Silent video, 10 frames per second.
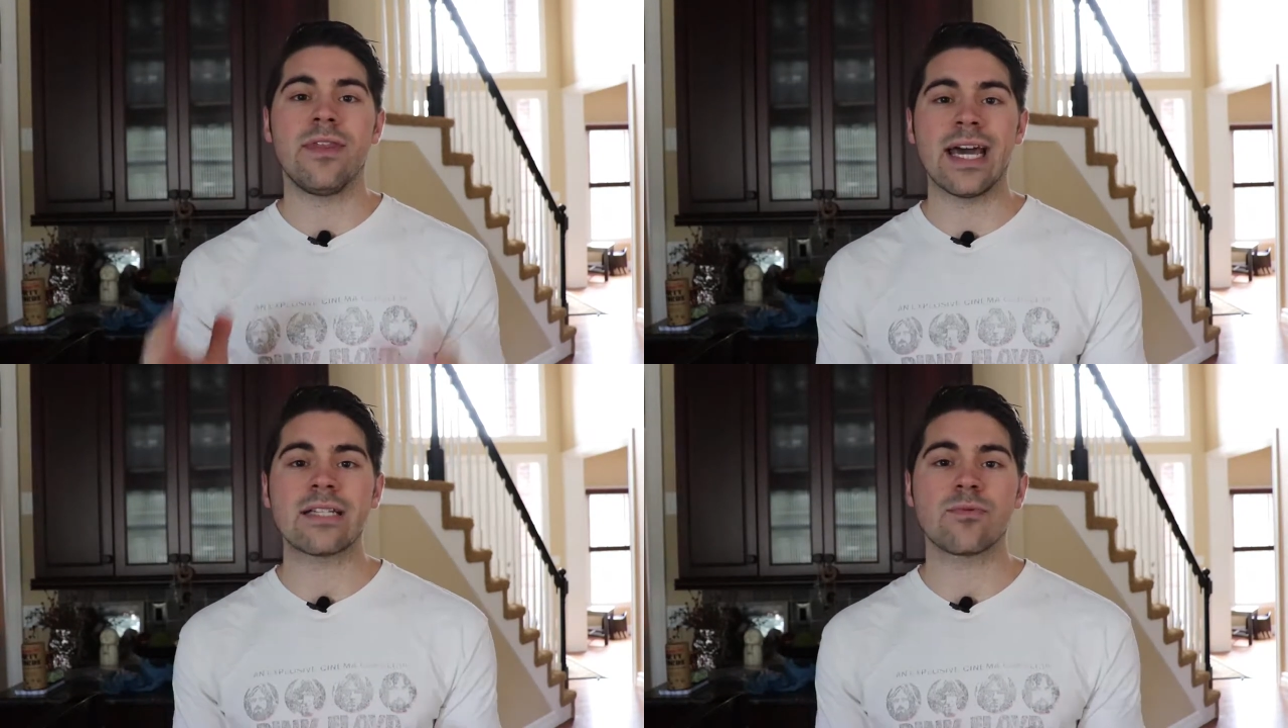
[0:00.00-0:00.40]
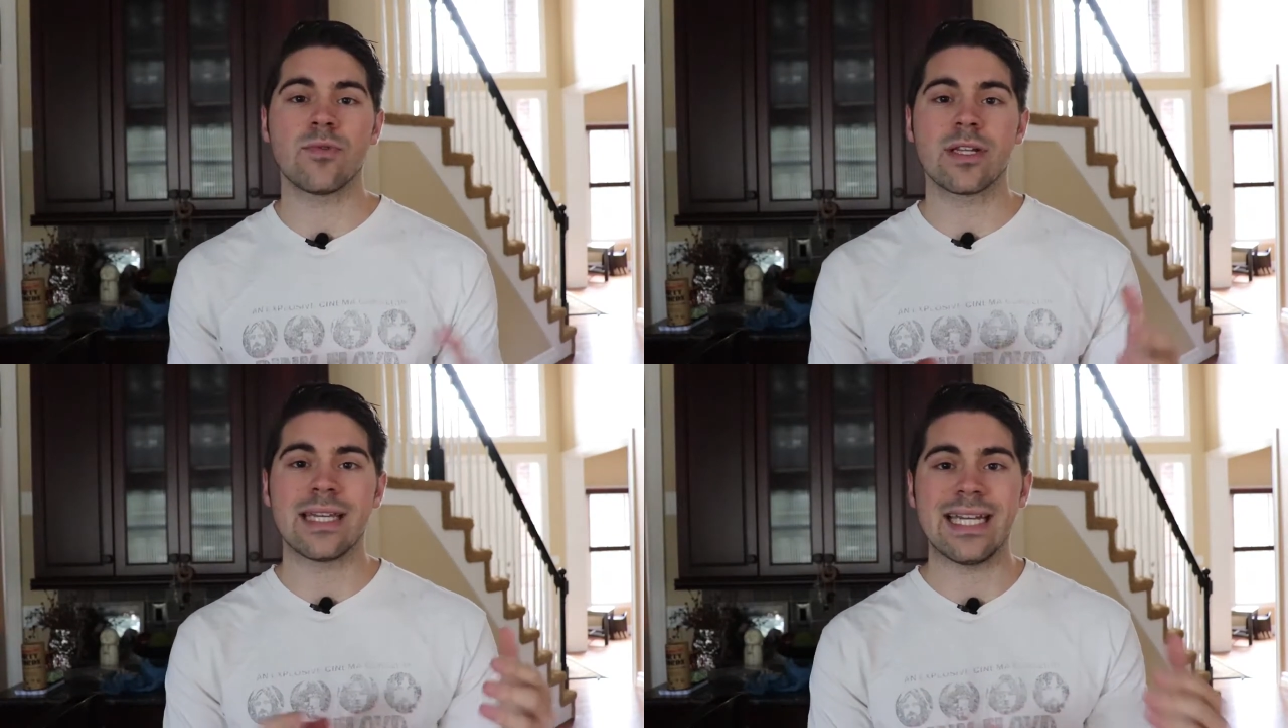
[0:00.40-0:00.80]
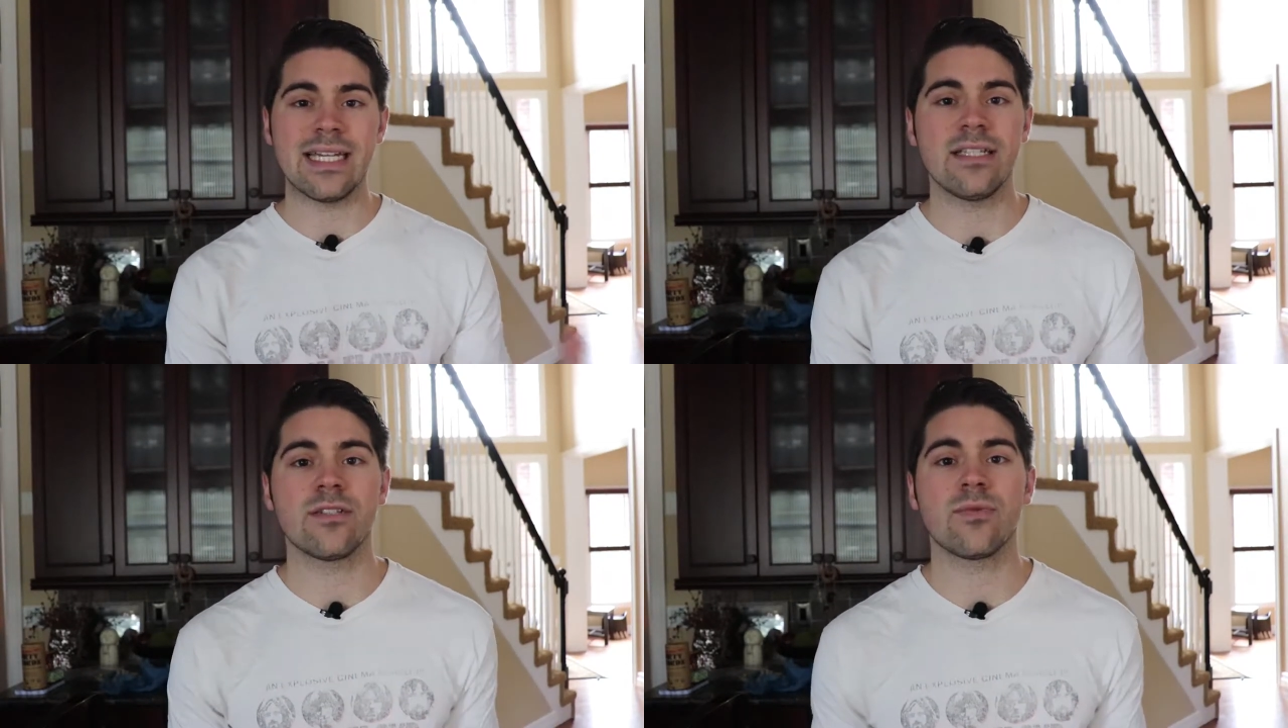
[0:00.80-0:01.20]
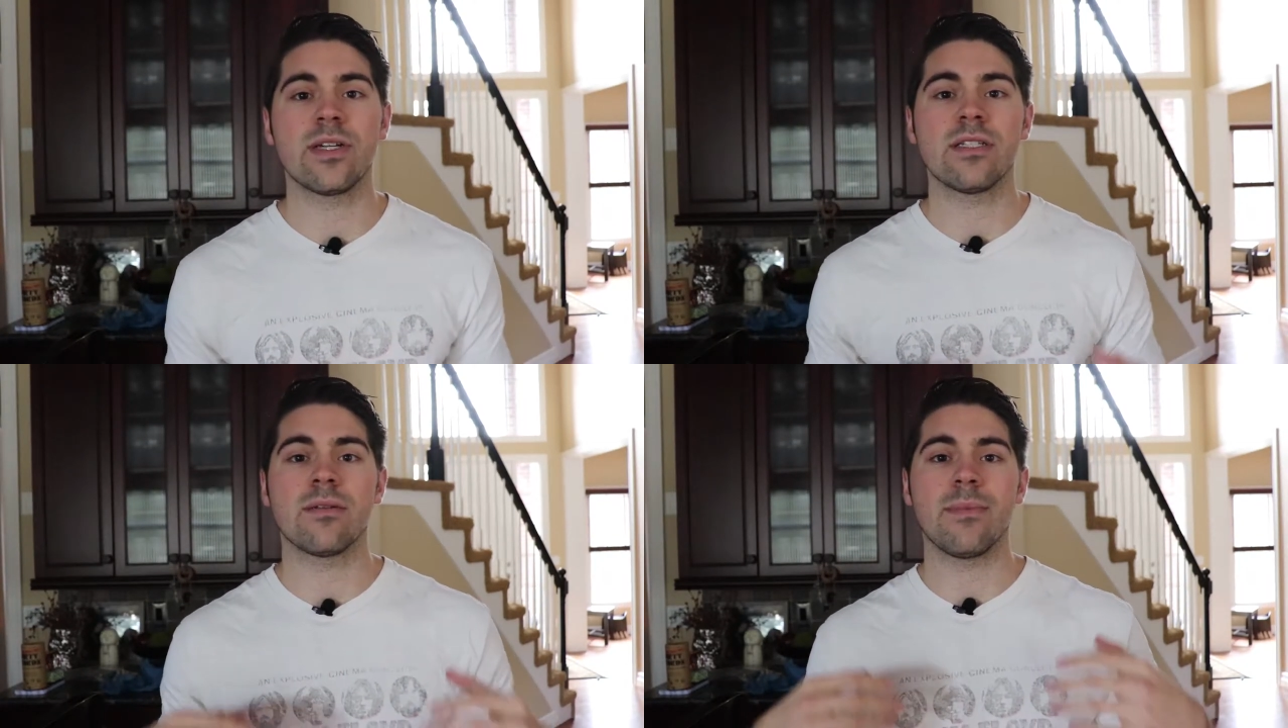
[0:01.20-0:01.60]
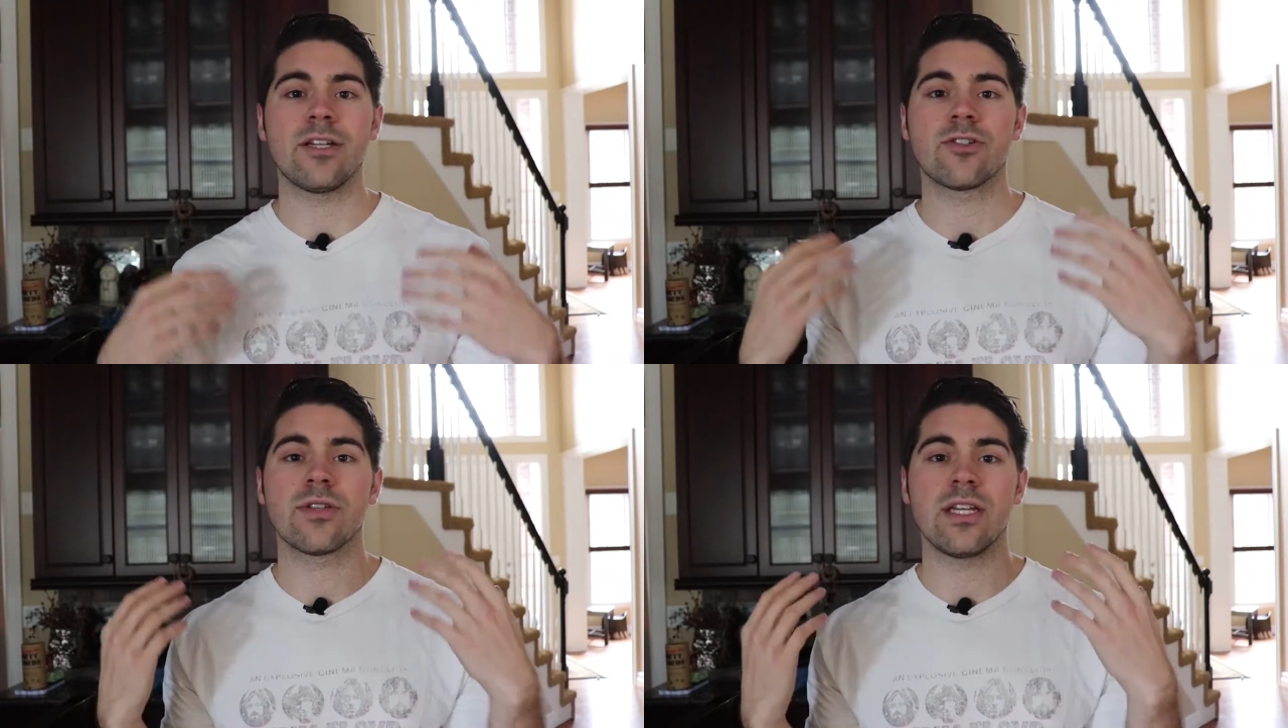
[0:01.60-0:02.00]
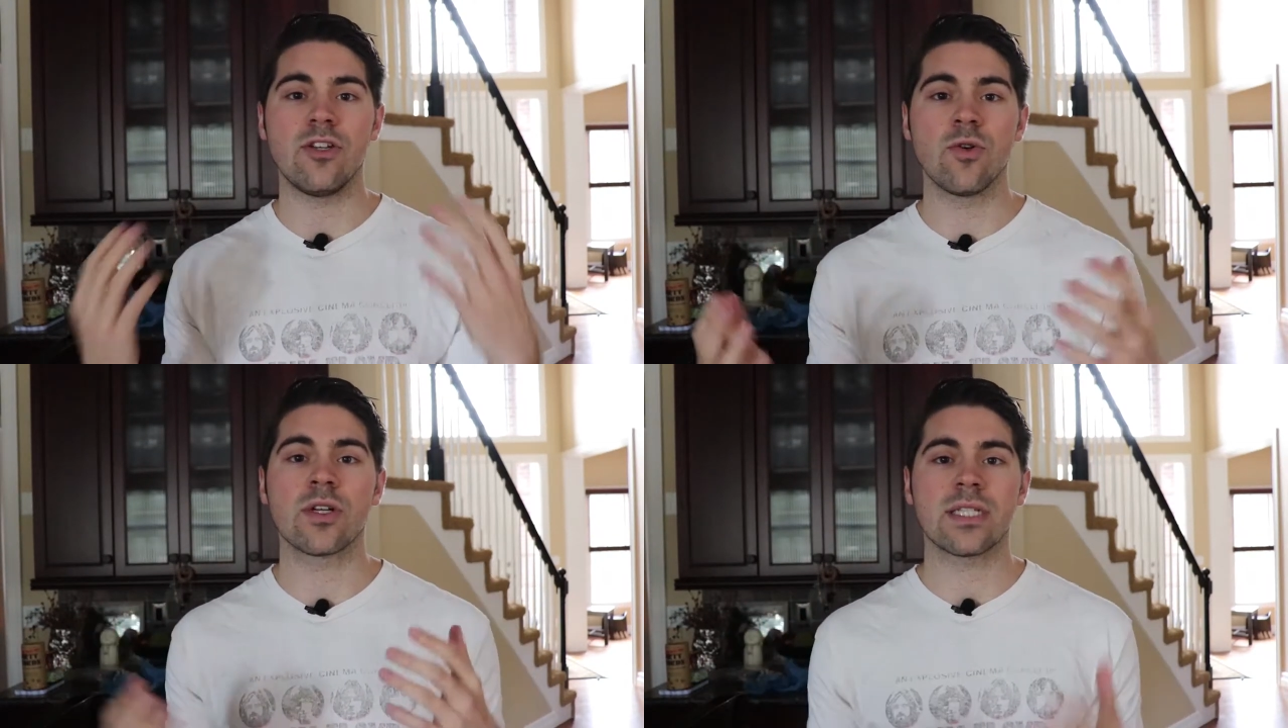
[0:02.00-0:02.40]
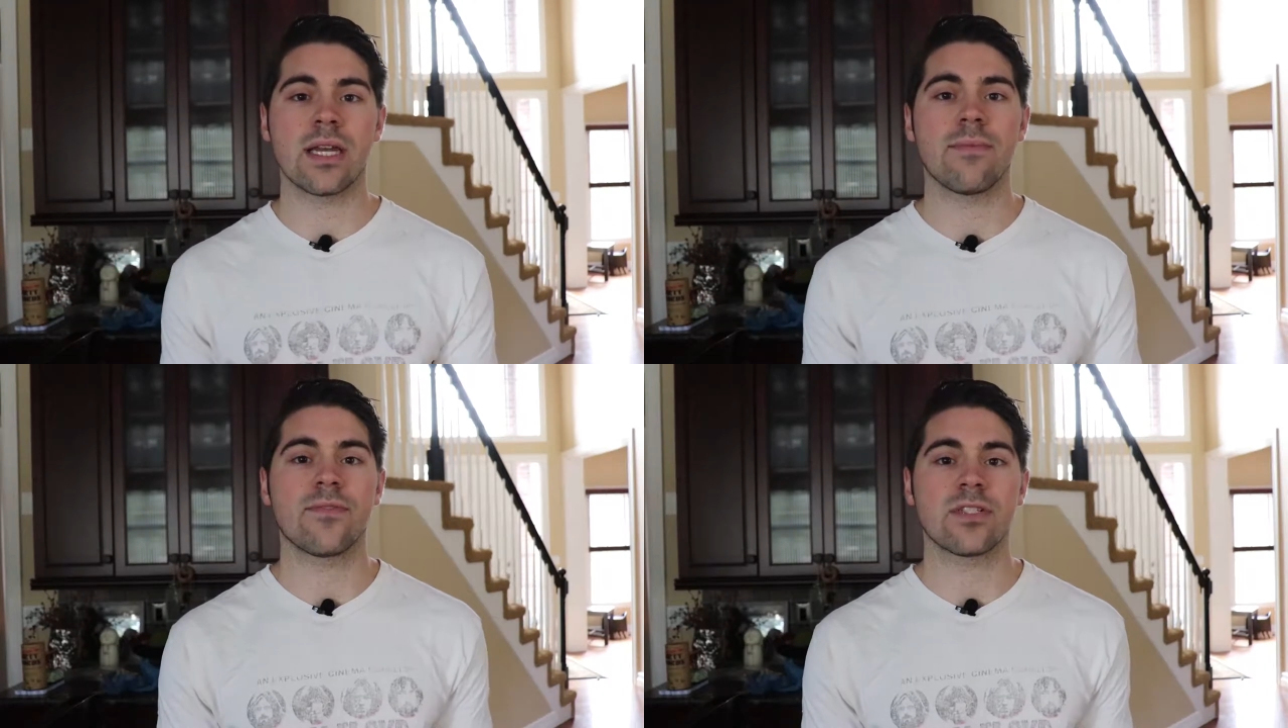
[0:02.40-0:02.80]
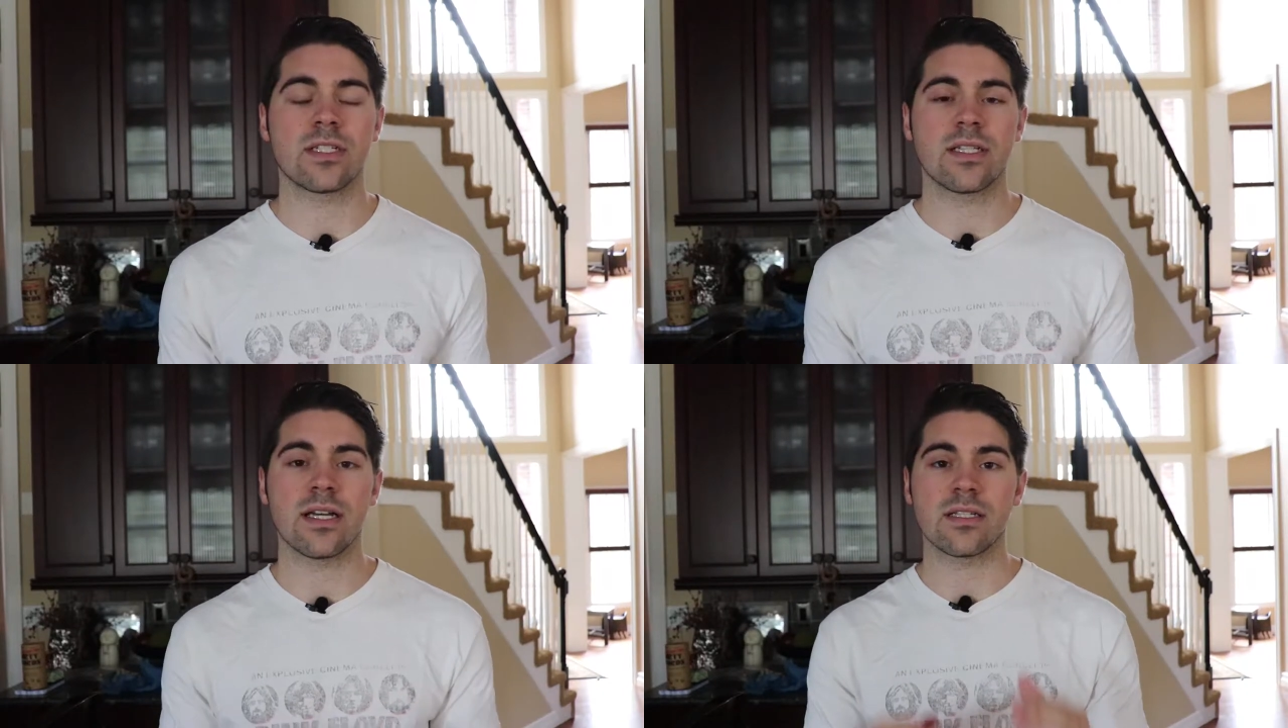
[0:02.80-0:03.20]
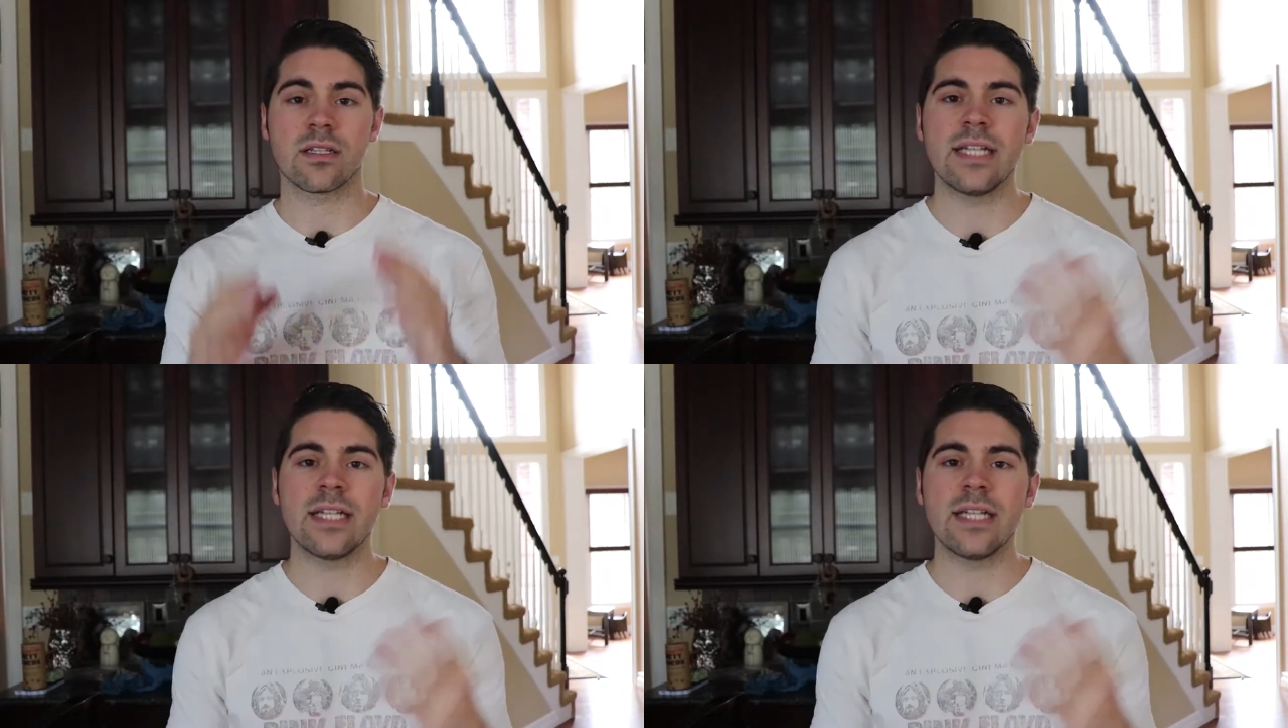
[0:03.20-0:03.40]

That's one of the easiest ways to make sure that you are set up for success.